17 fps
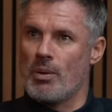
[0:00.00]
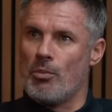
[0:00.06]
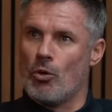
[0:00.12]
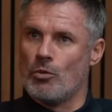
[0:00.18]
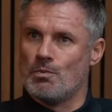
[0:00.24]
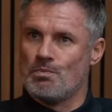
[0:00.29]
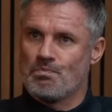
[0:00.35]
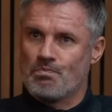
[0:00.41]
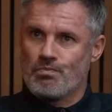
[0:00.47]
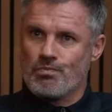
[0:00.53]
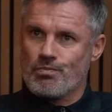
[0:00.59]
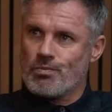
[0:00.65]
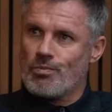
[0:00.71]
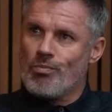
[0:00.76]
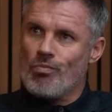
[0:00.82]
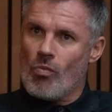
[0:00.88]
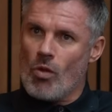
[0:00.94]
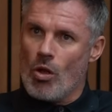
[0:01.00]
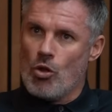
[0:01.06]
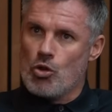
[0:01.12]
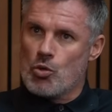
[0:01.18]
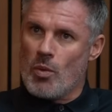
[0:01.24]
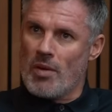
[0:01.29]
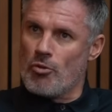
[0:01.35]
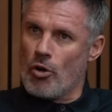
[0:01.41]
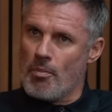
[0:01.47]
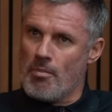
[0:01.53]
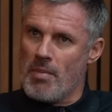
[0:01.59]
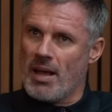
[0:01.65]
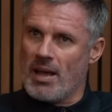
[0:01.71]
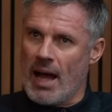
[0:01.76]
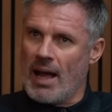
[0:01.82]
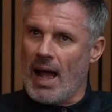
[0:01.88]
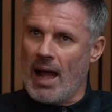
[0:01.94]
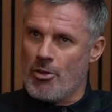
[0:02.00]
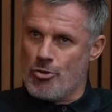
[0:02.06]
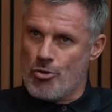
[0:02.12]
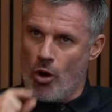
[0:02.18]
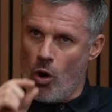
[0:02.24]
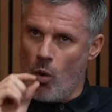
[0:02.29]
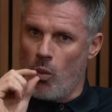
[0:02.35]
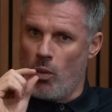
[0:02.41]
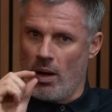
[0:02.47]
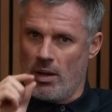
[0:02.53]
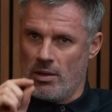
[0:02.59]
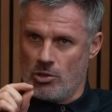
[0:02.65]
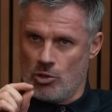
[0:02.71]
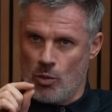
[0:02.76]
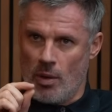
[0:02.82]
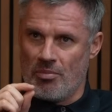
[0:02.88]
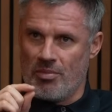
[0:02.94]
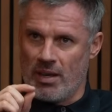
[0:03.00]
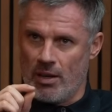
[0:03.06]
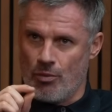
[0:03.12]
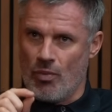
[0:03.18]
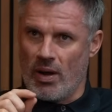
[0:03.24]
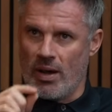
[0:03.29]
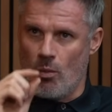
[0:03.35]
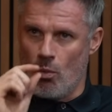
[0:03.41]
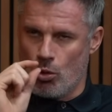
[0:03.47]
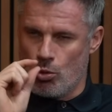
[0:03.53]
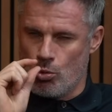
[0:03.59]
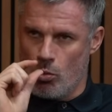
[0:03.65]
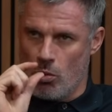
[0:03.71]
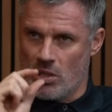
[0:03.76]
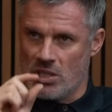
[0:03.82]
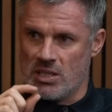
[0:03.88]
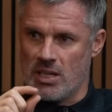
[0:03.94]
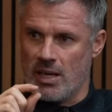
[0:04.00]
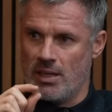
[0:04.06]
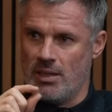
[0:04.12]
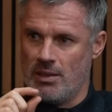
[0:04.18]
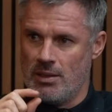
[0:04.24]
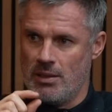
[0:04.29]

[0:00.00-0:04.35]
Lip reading: But so I've got to make. I know. So I'm thinking, right, what do I want to say?